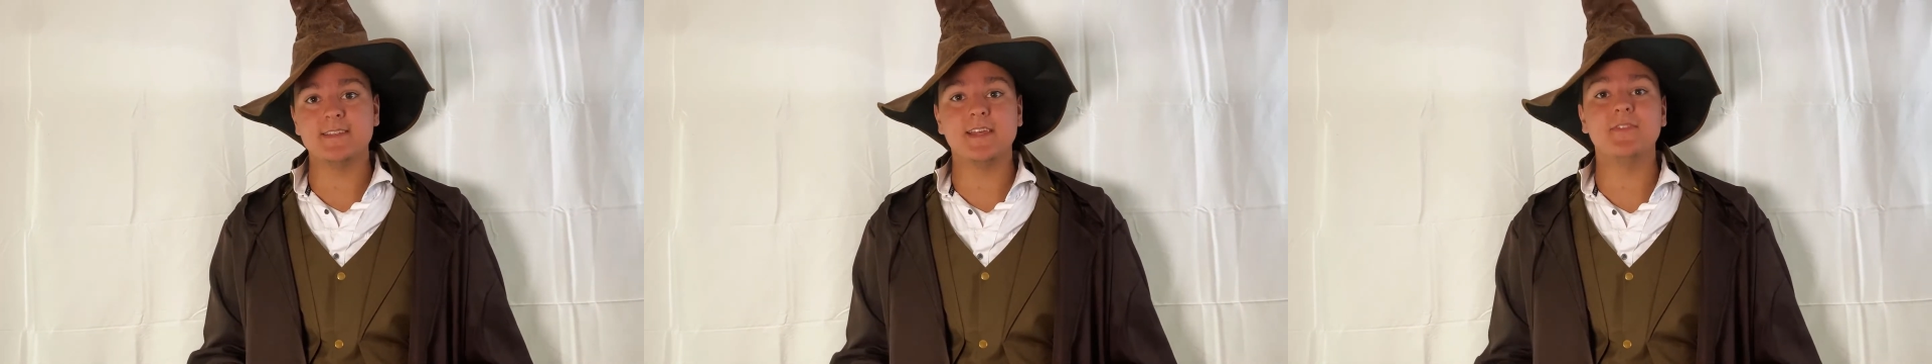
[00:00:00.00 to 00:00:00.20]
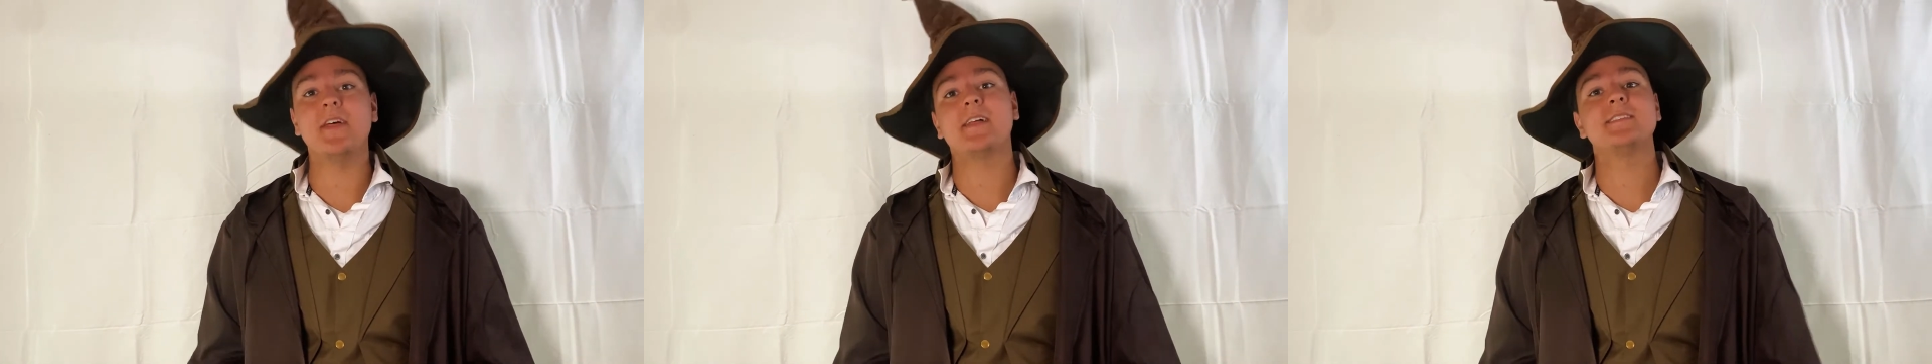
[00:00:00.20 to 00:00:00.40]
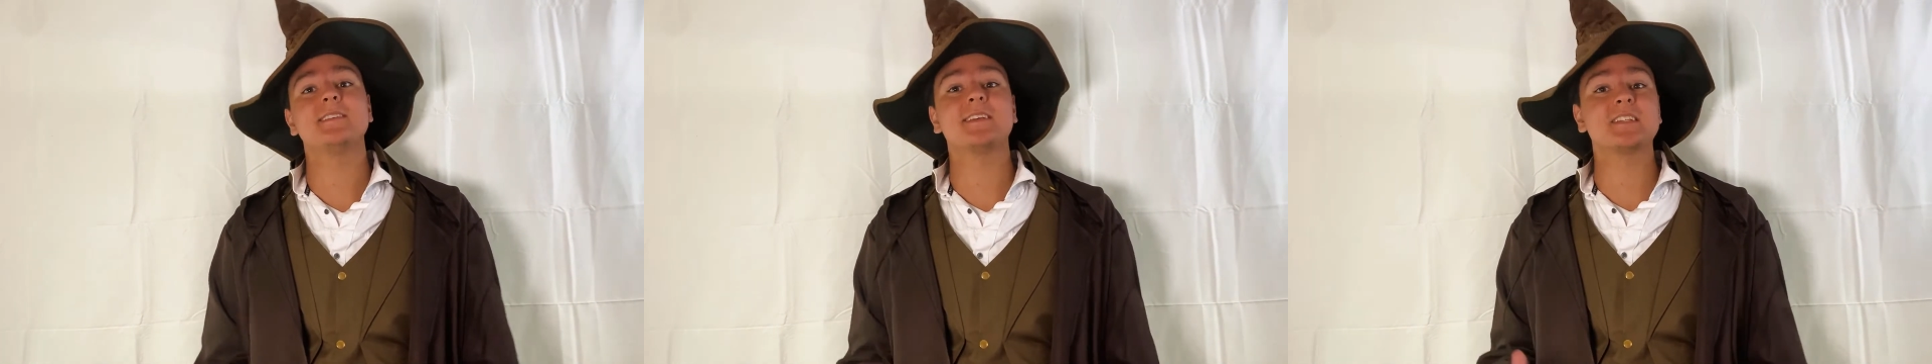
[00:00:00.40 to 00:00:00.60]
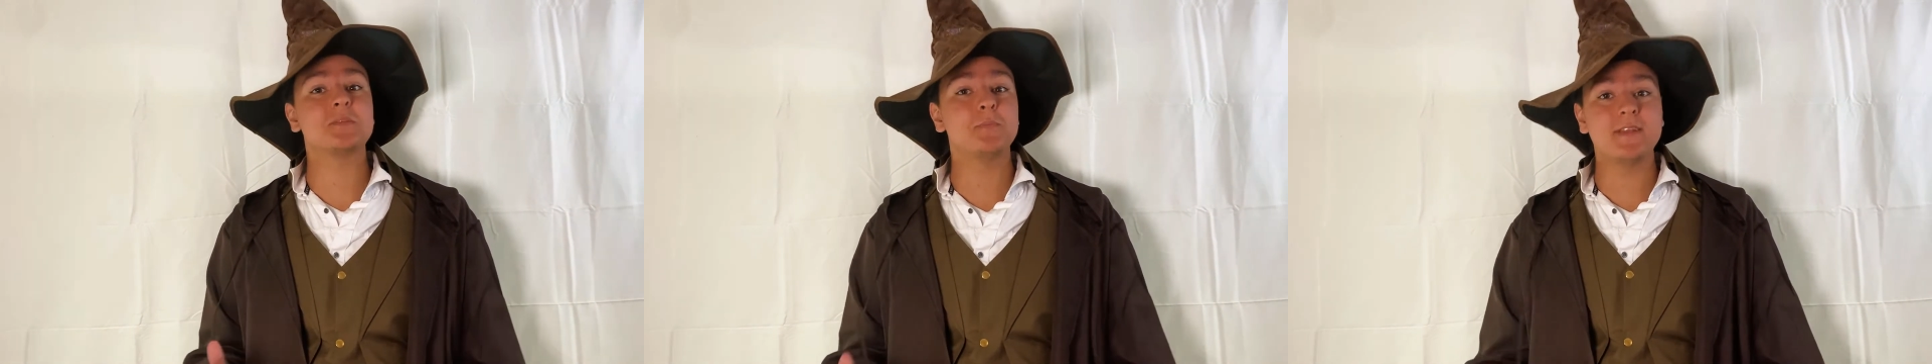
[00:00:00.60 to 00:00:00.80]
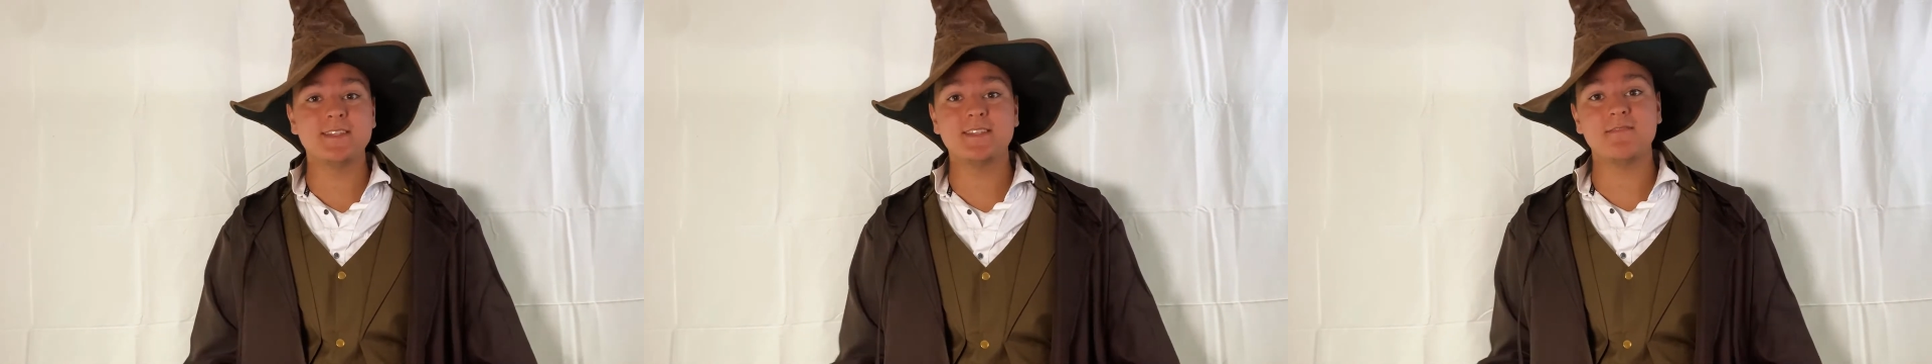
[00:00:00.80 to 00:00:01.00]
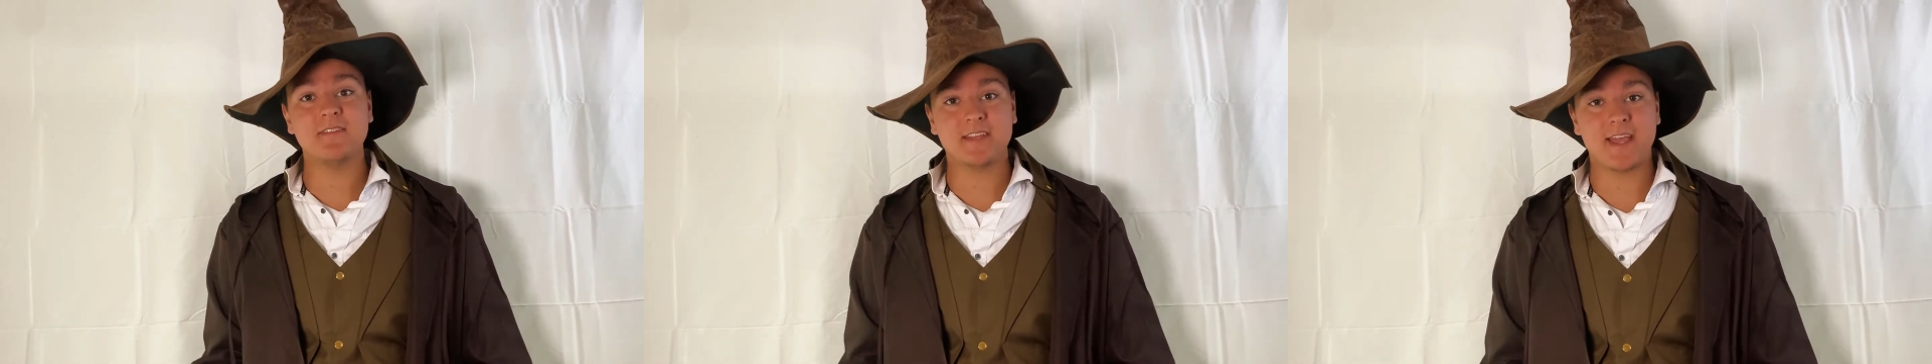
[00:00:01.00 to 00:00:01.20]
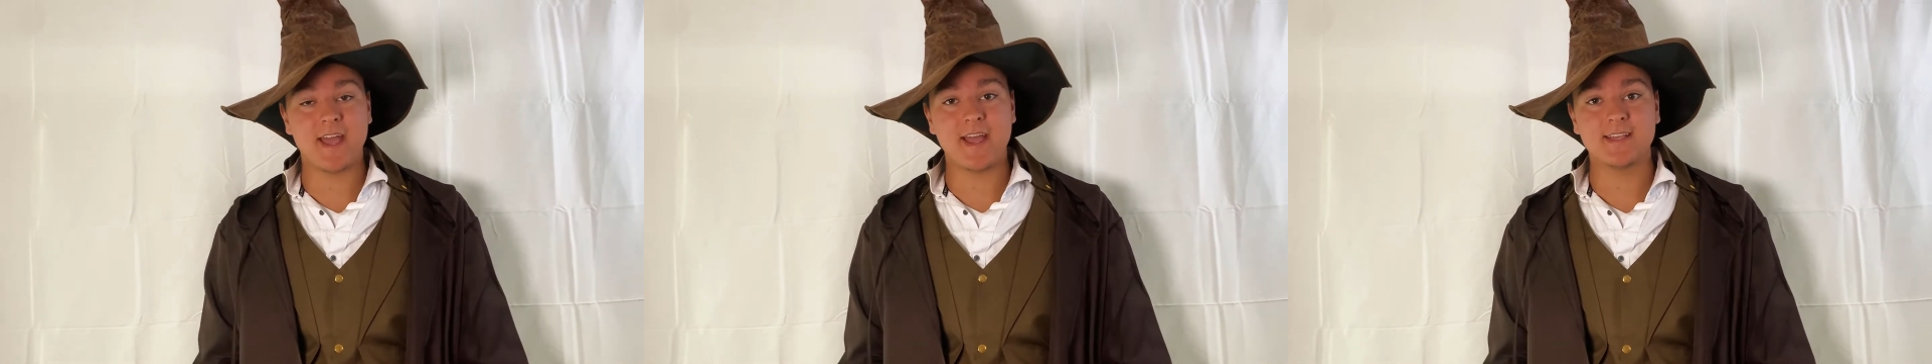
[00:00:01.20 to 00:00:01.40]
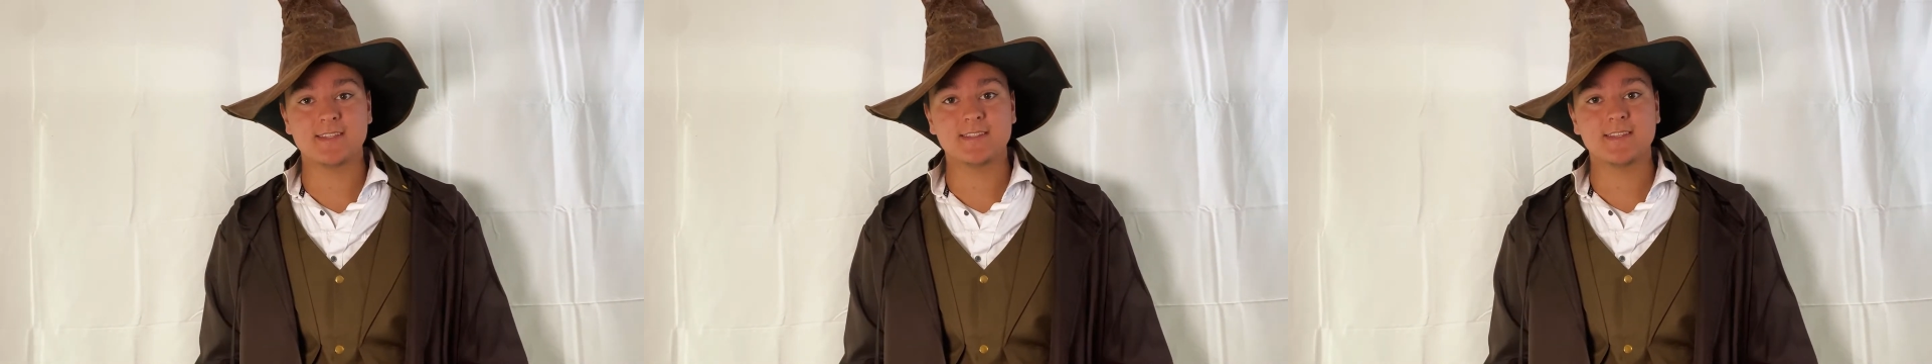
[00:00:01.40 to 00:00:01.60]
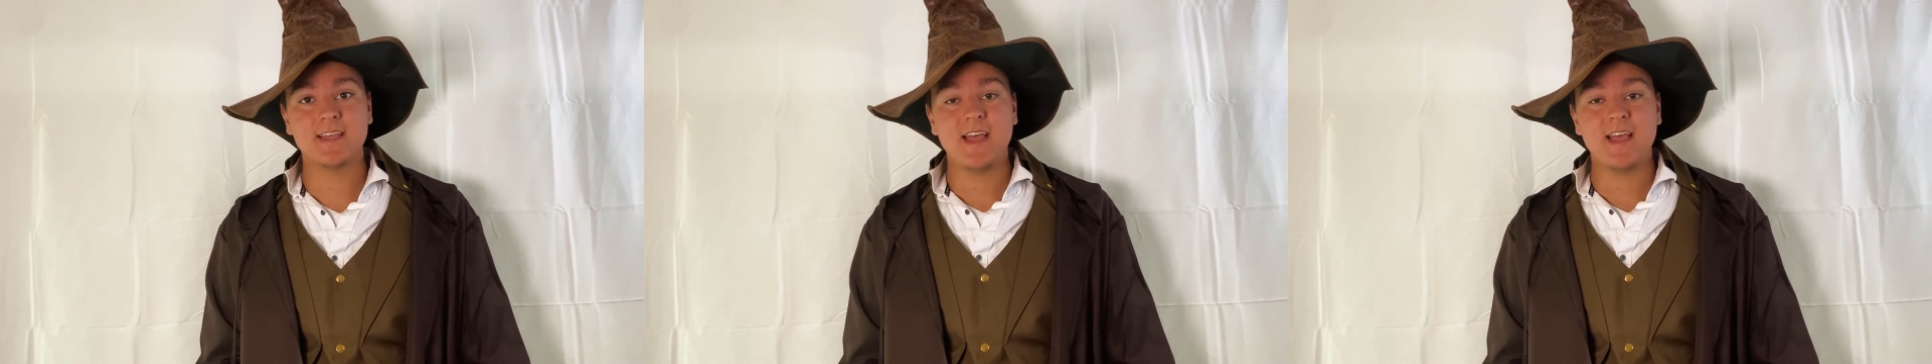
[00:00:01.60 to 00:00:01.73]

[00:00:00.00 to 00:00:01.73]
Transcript: and that it's expensive to cast